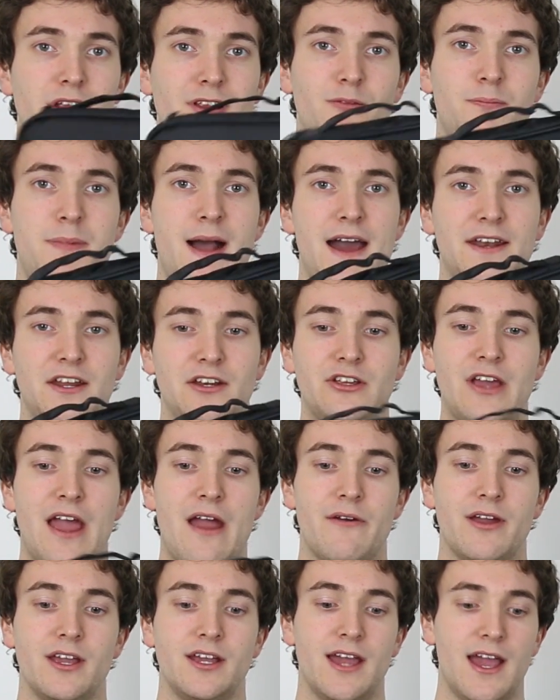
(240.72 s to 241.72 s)
little padded
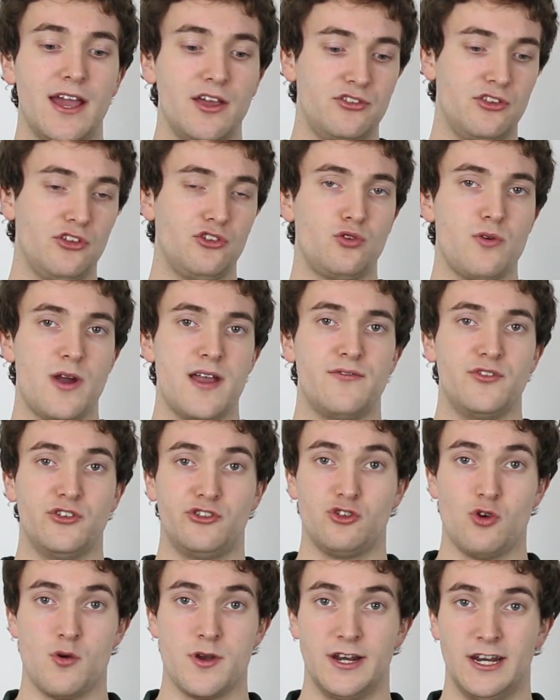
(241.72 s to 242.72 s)
carrying case that's great for
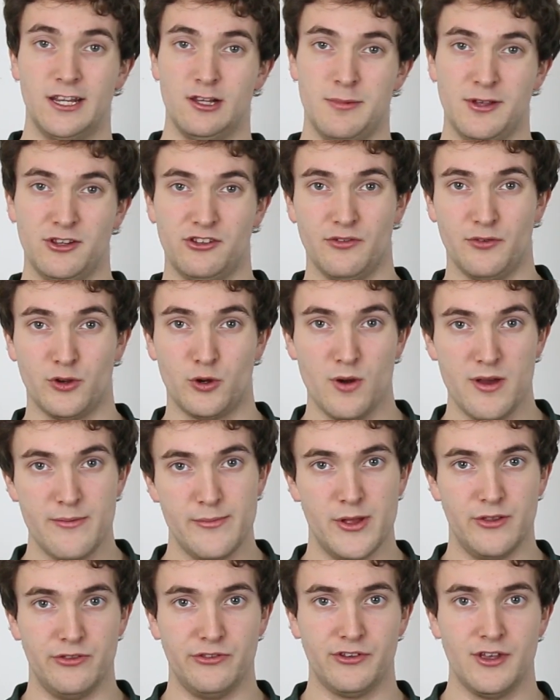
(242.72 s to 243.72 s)
storing little bits of
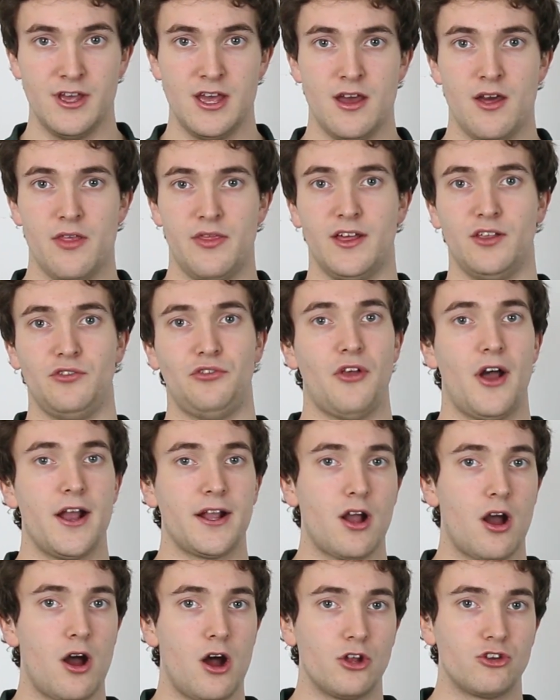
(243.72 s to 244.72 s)
equipment, things
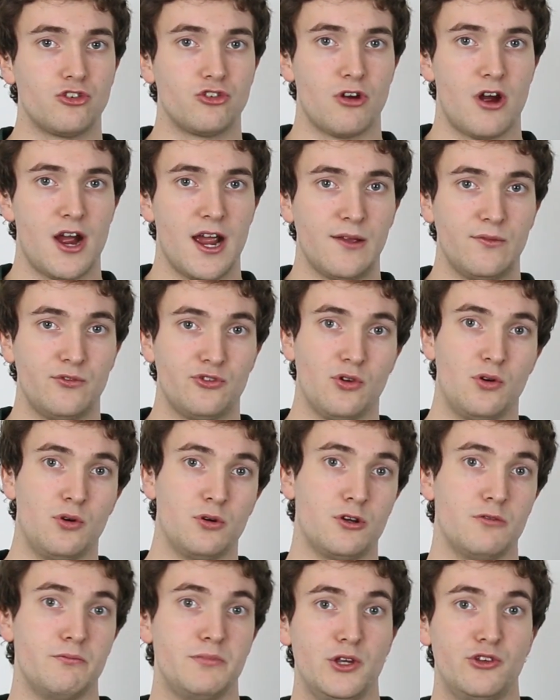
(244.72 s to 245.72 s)
like hard drives or
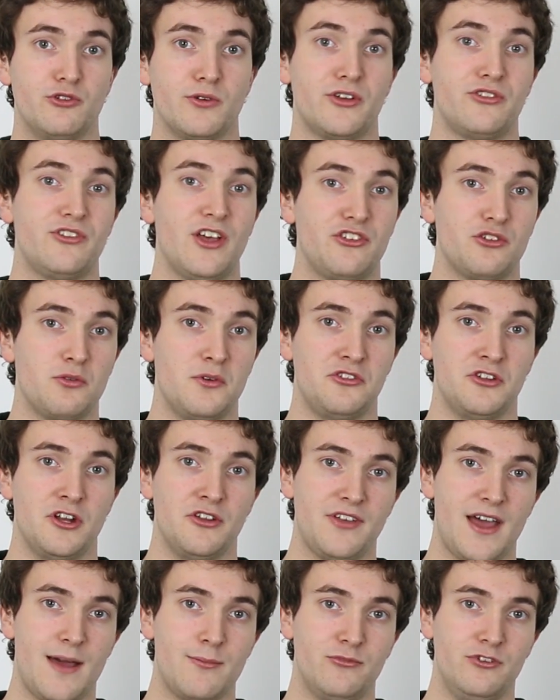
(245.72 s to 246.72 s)
computer accessories and
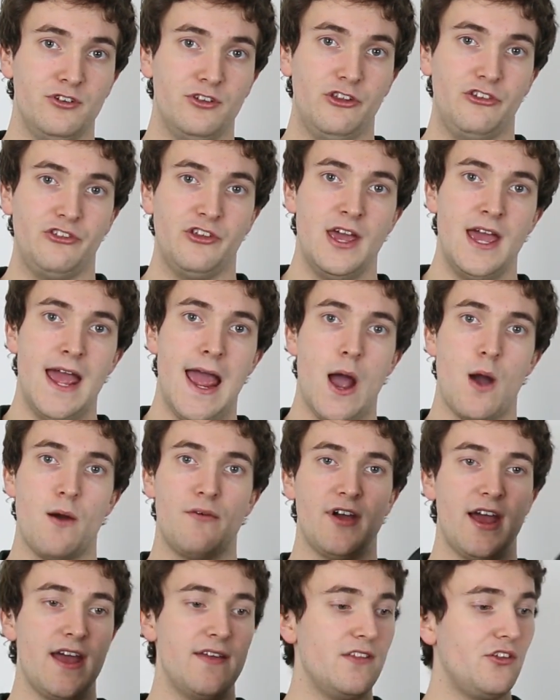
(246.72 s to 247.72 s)
adapters.
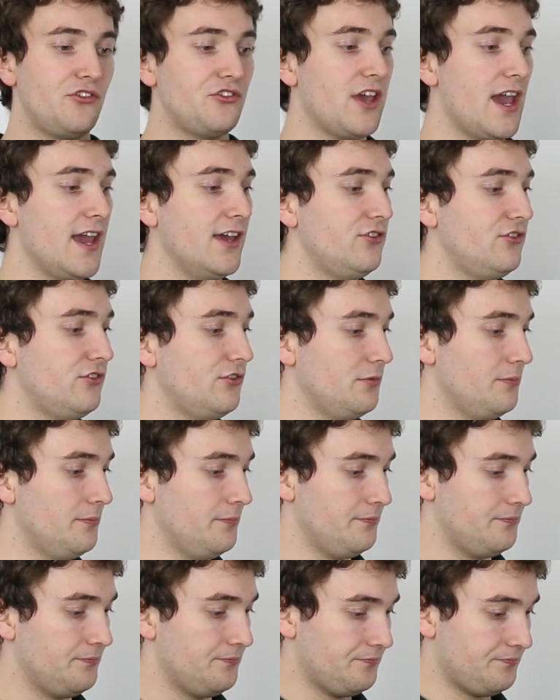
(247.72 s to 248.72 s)
However, in this case,
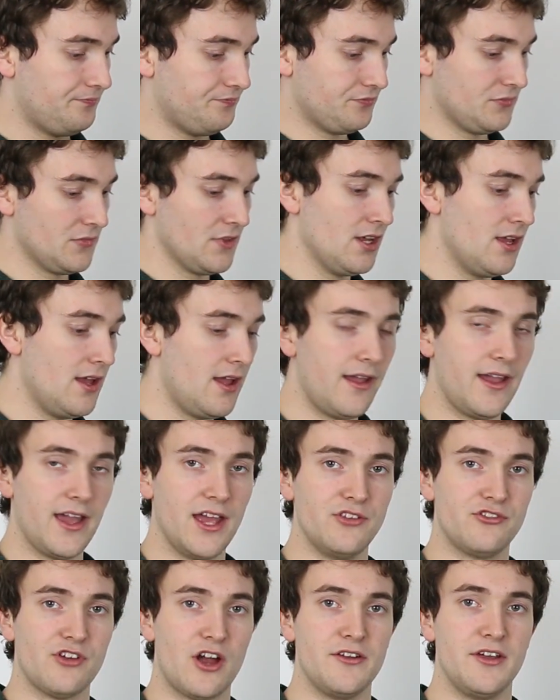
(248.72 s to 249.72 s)

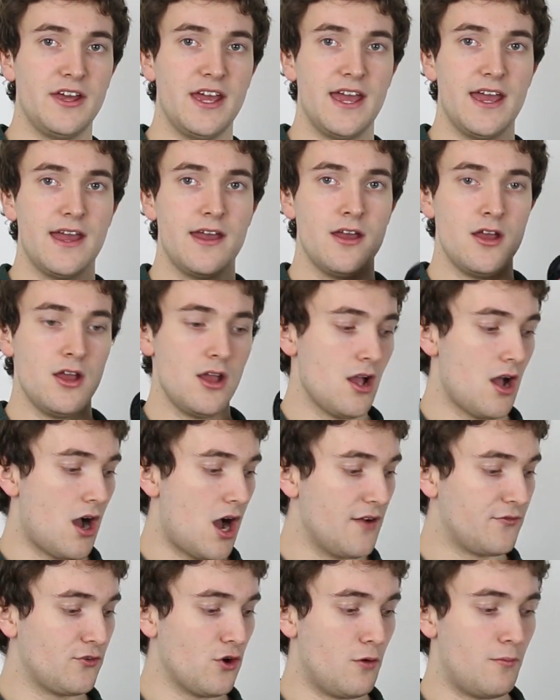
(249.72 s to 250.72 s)
inside here,
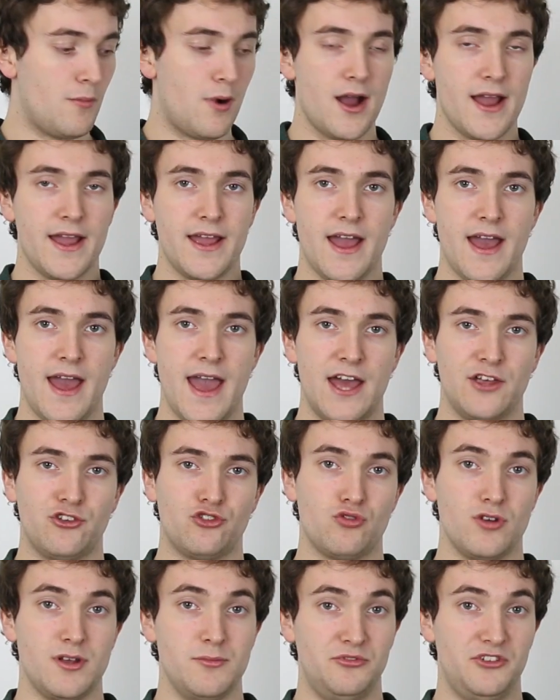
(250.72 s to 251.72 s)
I've got my
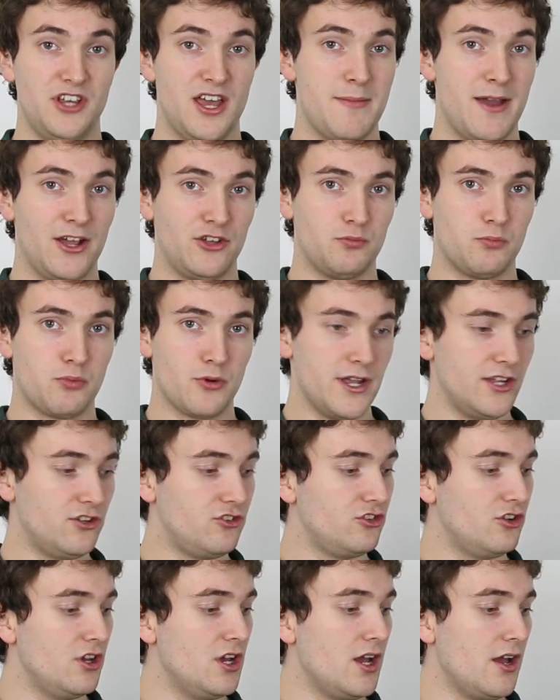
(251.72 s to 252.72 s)
Airstream DMX
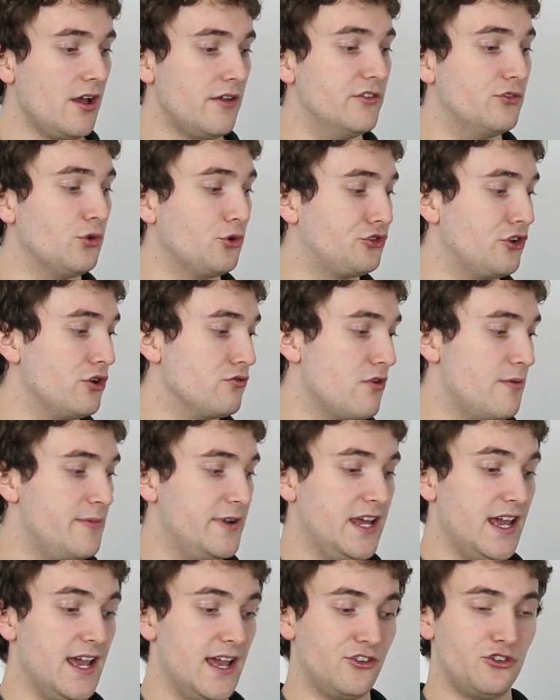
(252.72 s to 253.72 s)
bridge. There's also room
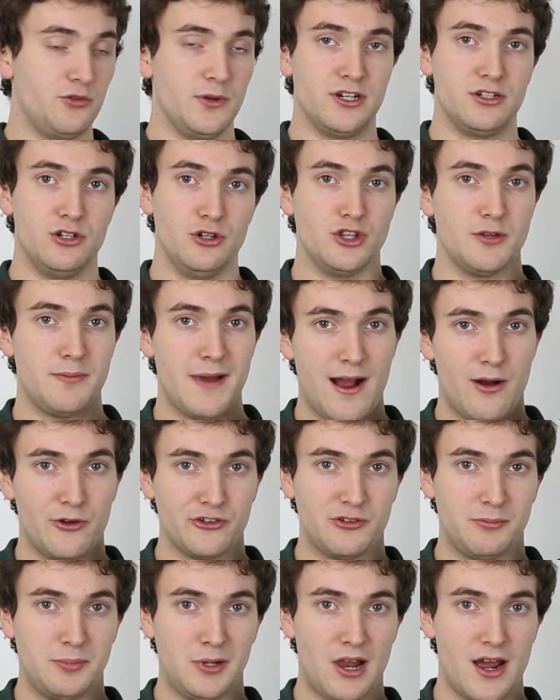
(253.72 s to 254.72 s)
in here to include the power
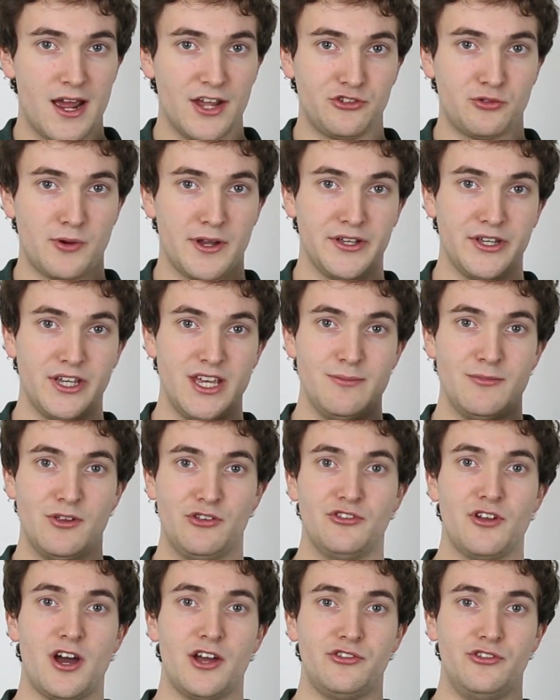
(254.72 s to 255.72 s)
supply, so I can keep
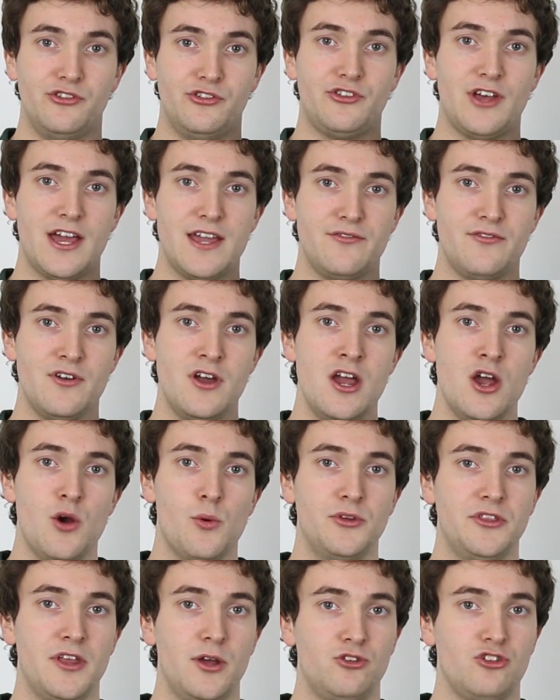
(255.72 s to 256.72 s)
this nice and safe
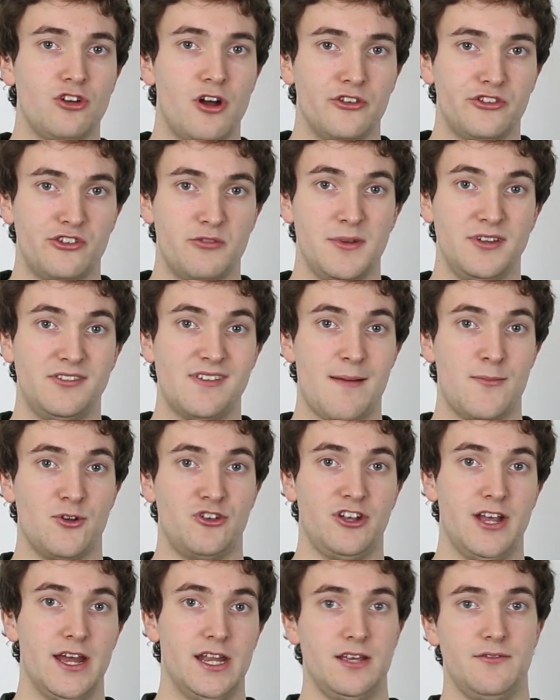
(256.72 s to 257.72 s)
with no chance of me
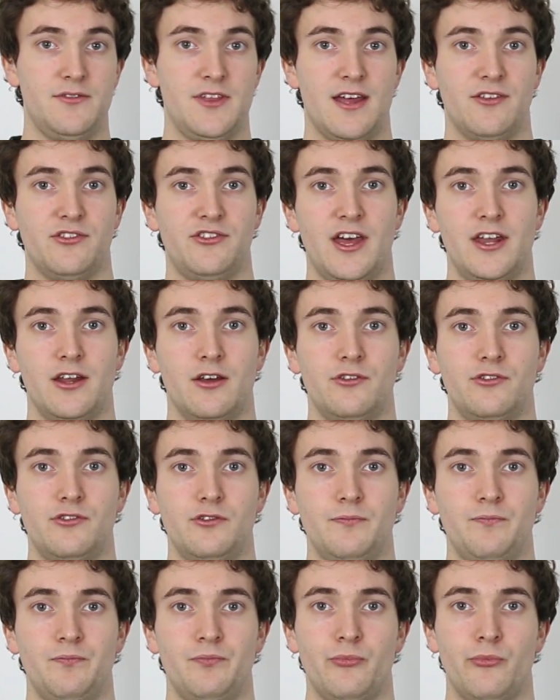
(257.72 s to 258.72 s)
damaging any of the
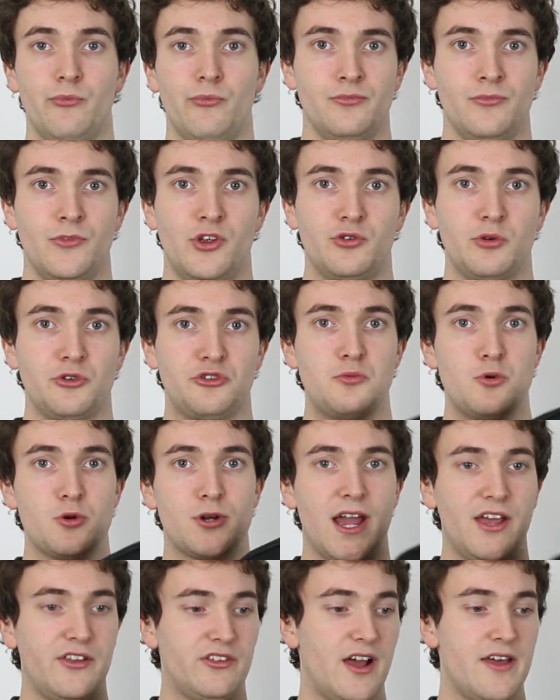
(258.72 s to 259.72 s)
antennas. So a small
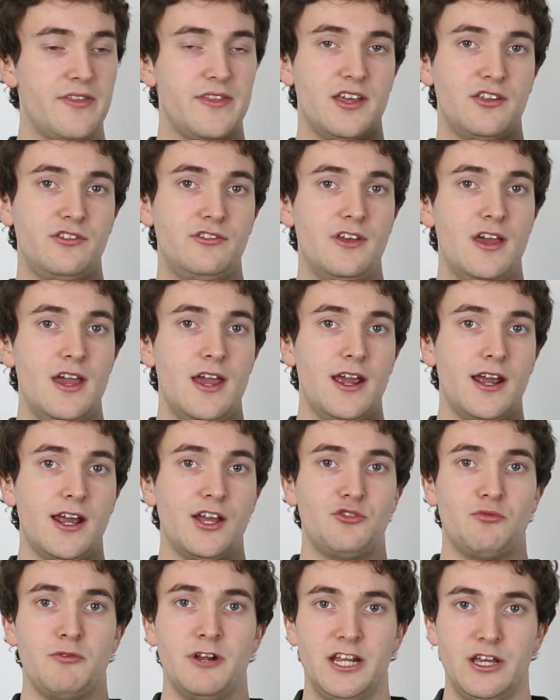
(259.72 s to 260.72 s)
case like this
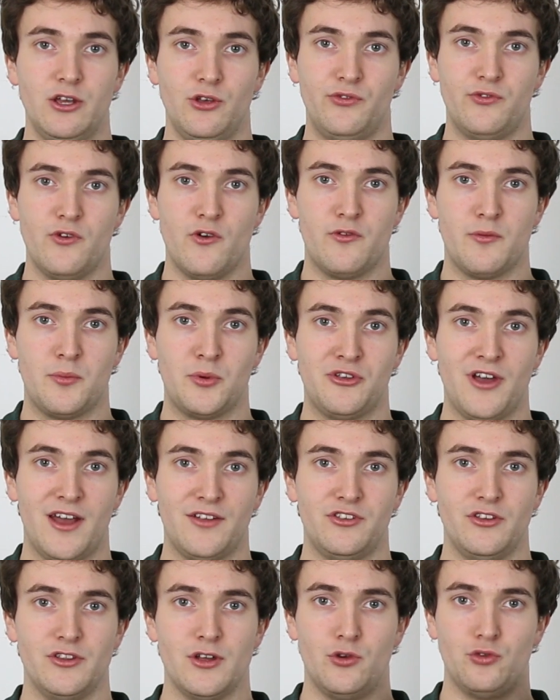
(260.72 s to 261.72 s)
is really useful for
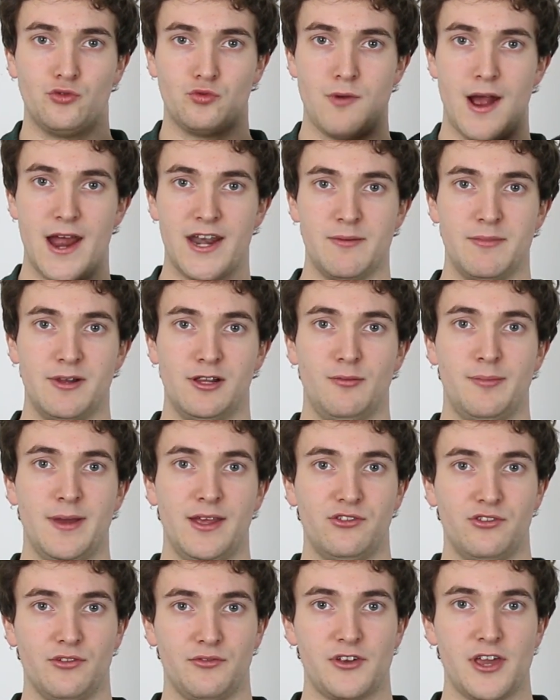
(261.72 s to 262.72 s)
protecting those random little
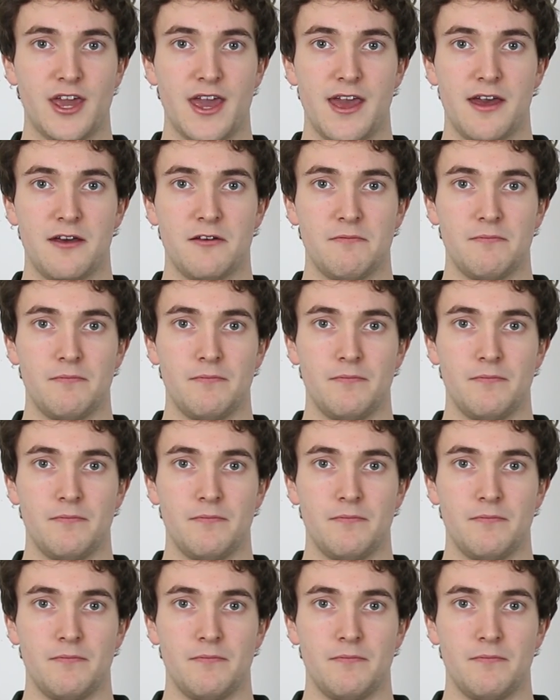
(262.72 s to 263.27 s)
bits of gear.